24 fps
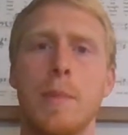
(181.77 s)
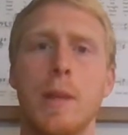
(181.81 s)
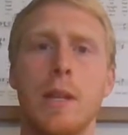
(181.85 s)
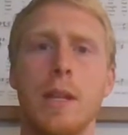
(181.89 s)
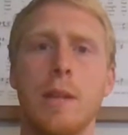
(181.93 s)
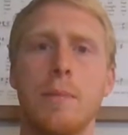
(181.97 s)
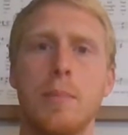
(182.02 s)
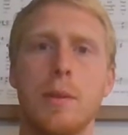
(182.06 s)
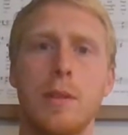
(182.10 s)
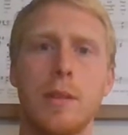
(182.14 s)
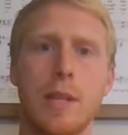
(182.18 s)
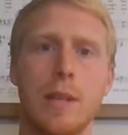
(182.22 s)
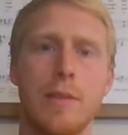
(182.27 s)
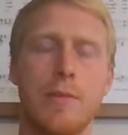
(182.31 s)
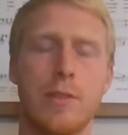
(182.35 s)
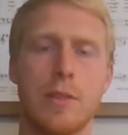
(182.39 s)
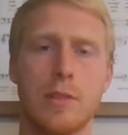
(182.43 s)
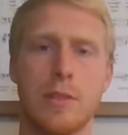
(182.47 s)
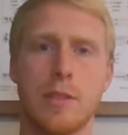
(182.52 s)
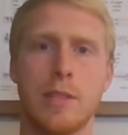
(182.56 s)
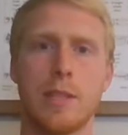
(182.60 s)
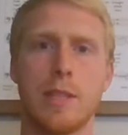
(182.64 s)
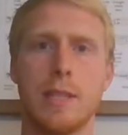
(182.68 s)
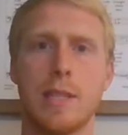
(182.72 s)
Many
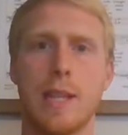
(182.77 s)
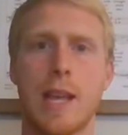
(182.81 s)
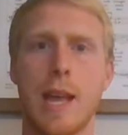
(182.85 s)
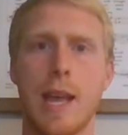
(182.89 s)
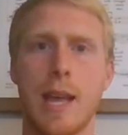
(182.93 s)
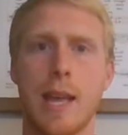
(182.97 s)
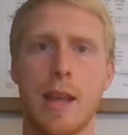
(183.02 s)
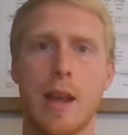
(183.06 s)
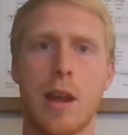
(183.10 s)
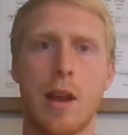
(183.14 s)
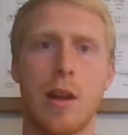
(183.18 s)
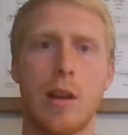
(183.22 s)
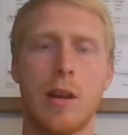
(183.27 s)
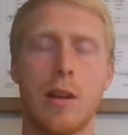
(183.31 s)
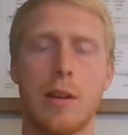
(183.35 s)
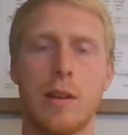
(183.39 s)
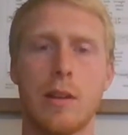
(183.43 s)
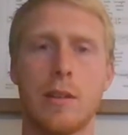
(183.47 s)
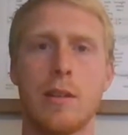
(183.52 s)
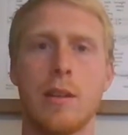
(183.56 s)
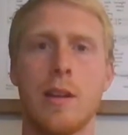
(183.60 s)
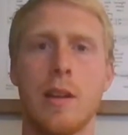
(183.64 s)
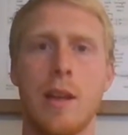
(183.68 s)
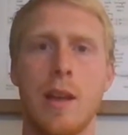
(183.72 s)
believers today
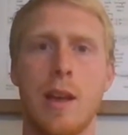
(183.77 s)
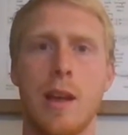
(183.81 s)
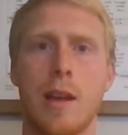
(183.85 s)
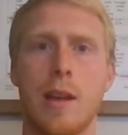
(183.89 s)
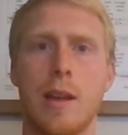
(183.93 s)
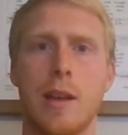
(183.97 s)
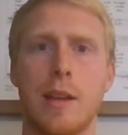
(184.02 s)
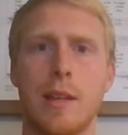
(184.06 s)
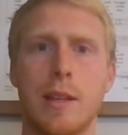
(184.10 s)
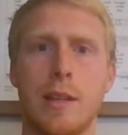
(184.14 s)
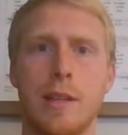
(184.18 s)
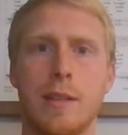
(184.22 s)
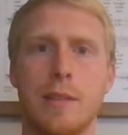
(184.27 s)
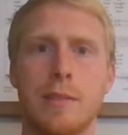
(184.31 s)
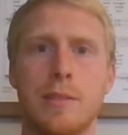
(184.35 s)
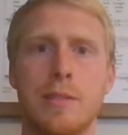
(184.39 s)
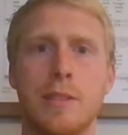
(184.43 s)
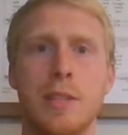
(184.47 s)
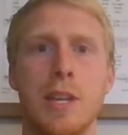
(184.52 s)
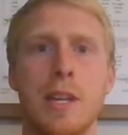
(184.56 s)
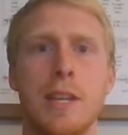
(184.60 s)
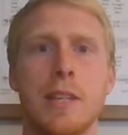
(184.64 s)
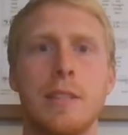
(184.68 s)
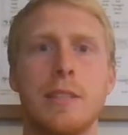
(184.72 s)
are
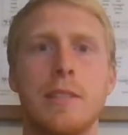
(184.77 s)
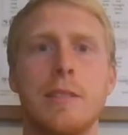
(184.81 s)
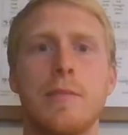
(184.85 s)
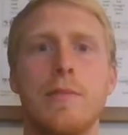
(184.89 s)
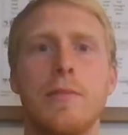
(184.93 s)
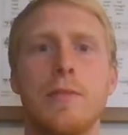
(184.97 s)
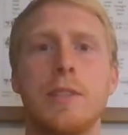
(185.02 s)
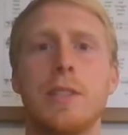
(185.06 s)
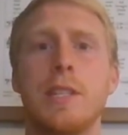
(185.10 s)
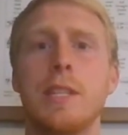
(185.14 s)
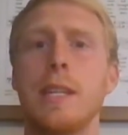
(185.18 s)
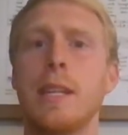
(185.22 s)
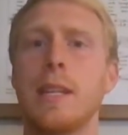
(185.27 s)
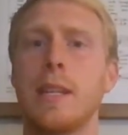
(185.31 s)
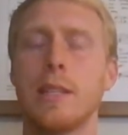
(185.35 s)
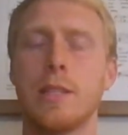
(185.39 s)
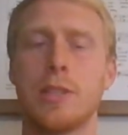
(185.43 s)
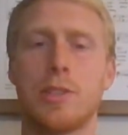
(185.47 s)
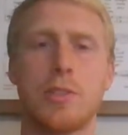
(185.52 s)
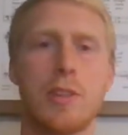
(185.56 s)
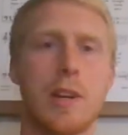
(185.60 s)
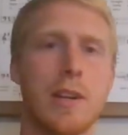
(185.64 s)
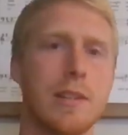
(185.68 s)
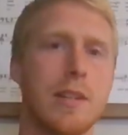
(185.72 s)

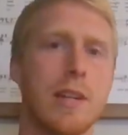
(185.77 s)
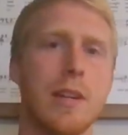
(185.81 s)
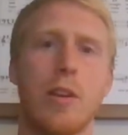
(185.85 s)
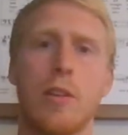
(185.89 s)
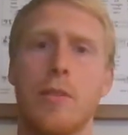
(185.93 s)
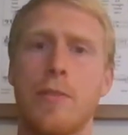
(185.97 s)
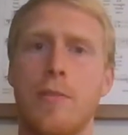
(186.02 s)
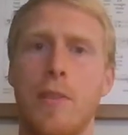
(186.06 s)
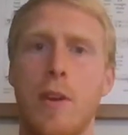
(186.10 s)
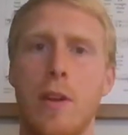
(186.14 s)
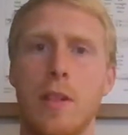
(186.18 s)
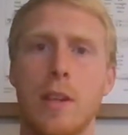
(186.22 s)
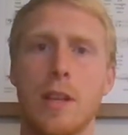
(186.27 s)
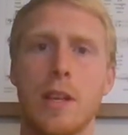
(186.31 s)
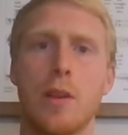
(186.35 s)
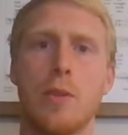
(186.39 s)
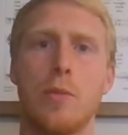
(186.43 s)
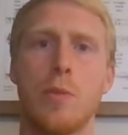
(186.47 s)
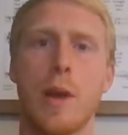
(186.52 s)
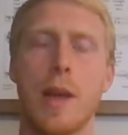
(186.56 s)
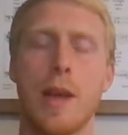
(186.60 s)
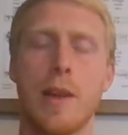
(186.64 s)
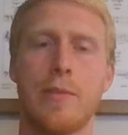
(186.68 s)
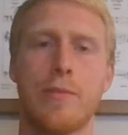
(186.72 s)
deconstructing or falling
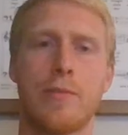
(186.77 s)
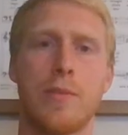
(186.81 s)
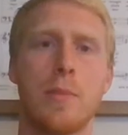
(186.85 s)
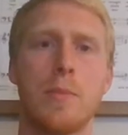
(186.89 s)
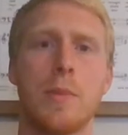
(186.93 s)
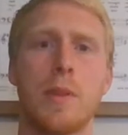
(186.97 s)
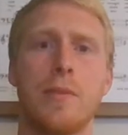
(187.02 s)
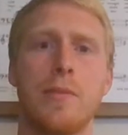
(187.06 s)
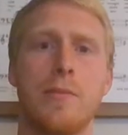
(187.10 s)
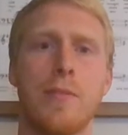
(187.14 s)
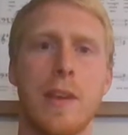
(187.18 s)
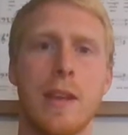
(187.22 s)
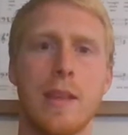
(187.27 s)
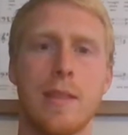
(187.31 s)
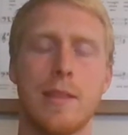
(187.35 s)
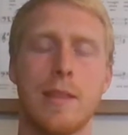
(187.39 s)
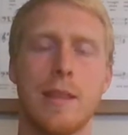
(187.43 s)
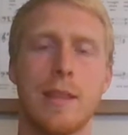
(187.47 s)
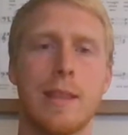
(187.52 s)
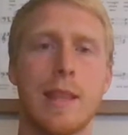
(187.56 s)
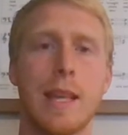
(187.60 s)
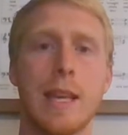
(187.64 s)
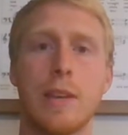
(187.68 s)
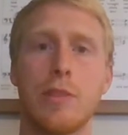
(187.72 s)
away from the faith
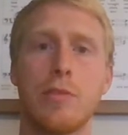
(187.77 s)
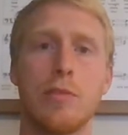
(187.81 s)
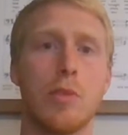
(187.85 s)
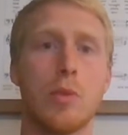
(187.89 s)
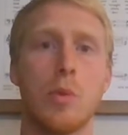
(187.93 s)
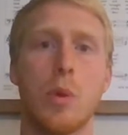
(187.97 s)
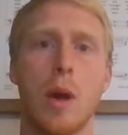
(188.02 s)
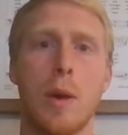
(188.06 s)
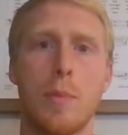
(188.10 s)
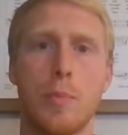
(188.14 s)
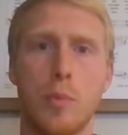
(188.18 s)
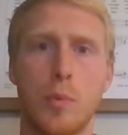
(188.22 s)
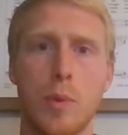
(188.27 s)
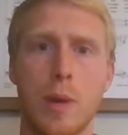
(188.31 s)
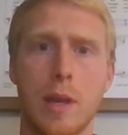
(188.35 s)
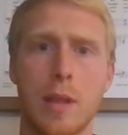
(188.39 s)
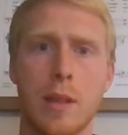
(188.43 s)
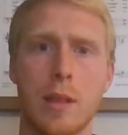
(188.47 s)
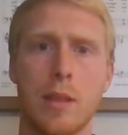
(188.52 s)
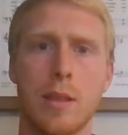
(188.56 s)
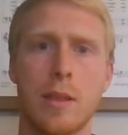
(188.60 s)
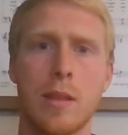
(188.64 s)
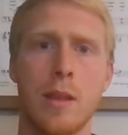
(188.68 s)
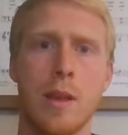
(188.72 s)
that they grew up
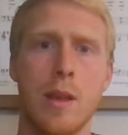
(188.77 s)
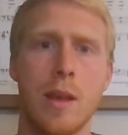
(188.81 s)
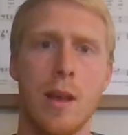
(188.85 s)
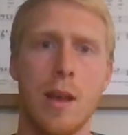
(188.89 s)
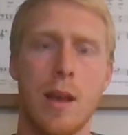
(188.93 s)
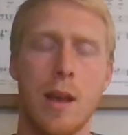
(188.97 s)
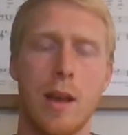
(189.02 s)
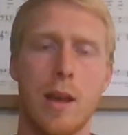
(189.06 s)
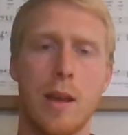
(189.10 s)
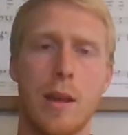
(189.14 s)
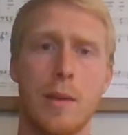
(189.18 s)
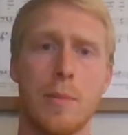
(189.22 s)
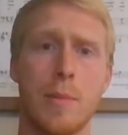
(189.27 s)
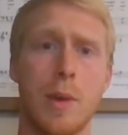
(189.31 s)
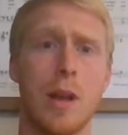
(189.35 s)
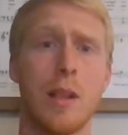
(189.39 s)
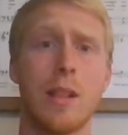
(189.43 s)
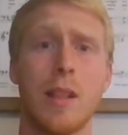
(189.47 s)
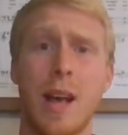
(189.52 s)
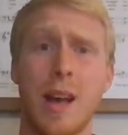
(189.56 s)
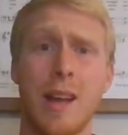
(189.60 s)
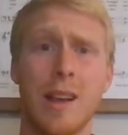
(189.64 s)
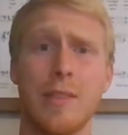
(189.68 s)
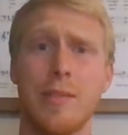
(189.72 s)
with. A
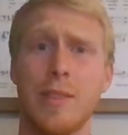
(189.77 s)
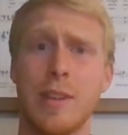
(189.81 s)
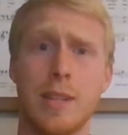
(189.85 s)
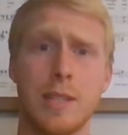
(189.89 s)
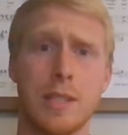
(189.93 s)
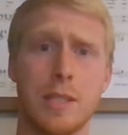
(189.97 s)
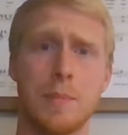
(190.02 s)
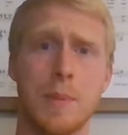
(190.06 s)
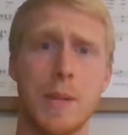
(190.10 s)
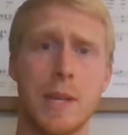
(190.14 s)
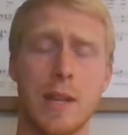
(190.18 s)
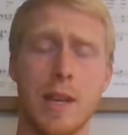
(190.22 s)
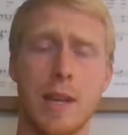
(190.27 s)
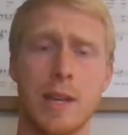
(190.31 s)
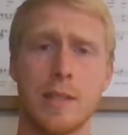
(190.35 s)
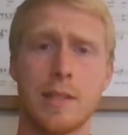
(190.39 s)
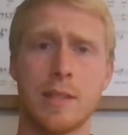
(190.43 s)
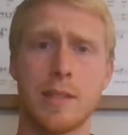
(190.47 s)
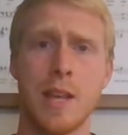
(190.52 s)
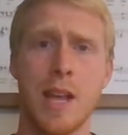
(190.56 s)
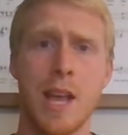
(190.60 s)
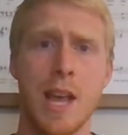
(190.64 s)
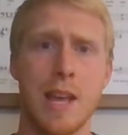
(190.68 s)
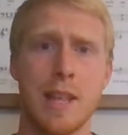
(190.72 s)
lot of it is
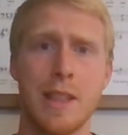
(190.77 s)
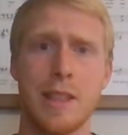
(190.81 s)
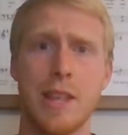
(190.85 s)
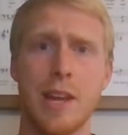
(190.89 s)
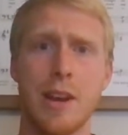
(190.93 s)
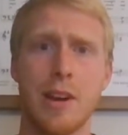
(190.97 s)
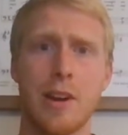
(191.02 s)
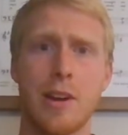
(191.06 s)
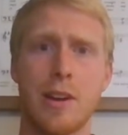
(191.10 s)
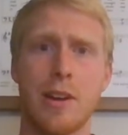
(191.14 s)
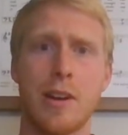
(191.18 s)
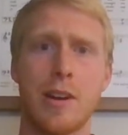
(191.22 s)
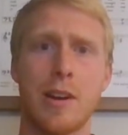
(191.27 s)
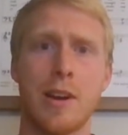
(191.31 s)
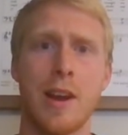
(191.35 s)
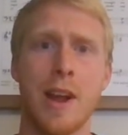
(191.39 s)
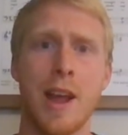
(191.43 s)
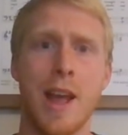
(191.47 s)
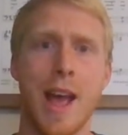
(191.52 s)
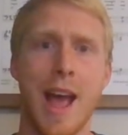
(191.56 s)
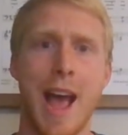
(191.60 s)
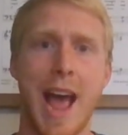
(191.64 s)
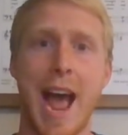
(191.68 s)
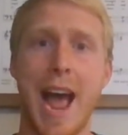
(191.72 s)
because they're
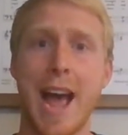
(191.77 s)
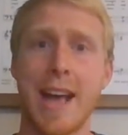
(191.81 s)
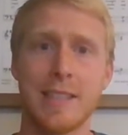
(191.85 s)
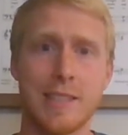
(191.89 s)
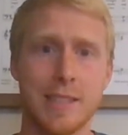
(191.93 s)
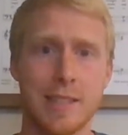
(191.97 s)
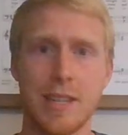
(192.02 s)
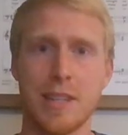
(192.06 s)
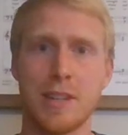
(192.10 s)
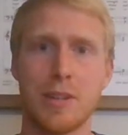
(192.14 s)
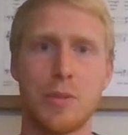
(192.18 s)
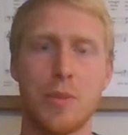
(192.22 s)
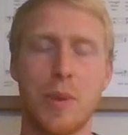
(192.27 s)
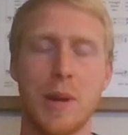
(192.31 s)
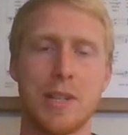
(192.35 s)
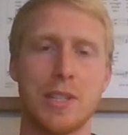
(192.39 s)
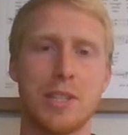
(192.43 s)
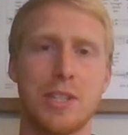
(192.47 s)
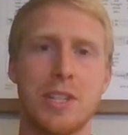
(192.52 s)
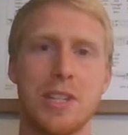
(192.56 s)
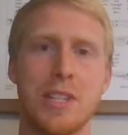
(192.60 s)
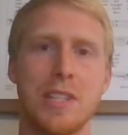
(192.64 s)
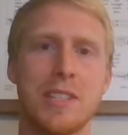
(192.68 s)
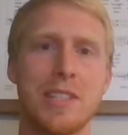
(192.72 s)
asking
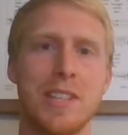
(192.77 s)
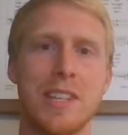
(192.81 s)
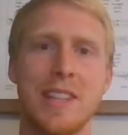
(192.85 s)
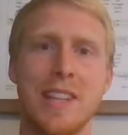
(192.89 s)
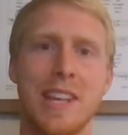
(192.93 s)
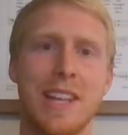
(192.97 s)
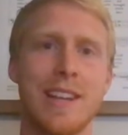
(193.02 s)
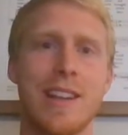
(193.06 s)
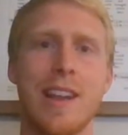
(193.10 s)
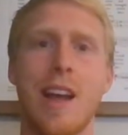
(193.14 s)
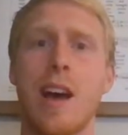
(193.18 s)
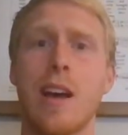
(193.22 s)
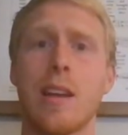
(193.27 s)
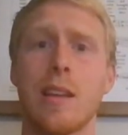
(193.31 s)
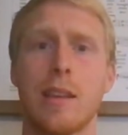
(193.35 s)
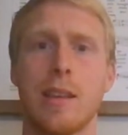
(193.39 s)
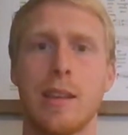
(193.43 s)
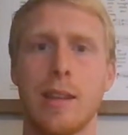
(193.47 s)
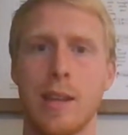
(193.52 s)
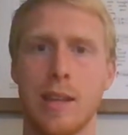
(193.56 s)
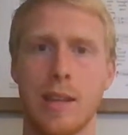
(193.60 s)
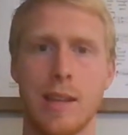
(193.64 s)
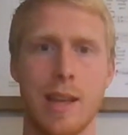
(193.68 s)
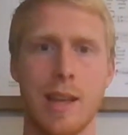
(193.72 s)
questions and then not
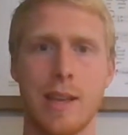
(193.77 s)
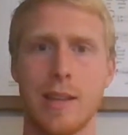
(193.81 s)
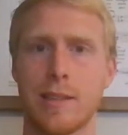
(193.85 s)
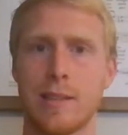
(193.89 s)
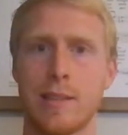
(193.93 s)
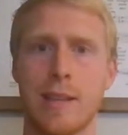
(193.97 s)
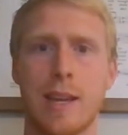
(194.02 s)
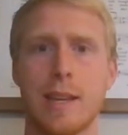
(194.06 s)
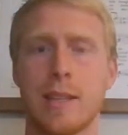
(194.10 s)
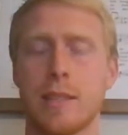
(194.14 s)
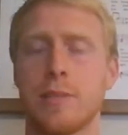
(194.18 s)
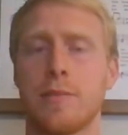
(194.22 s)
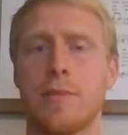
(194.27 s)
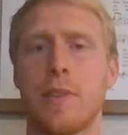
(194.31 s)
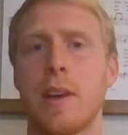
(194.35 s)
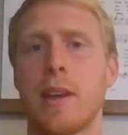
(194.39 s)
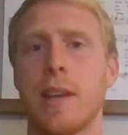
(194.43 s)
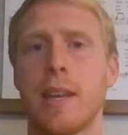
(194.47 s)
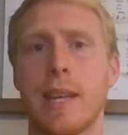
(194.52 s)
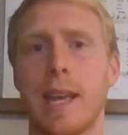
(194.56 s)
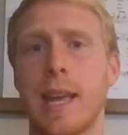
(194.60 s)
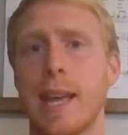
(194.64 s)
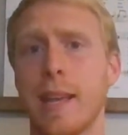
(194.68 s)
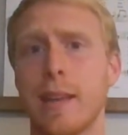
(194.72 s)
getting a
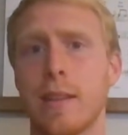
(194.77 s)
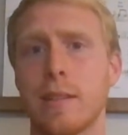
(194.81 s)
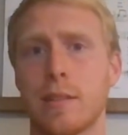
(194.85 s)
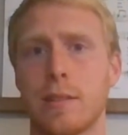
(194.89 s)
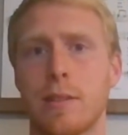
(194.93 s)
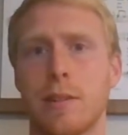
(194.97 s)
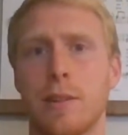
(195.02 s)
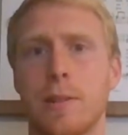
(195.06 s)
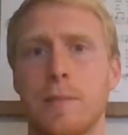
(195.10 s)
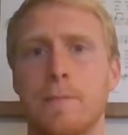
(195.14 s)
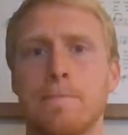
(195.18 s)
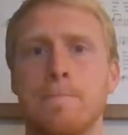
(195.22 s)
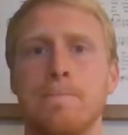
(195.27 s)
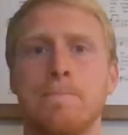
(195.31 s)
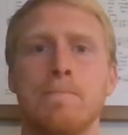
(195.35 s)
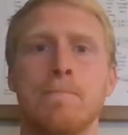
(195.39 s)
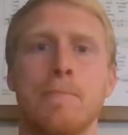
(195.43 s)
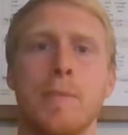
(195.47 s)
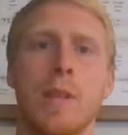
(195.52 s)
satisfying answer.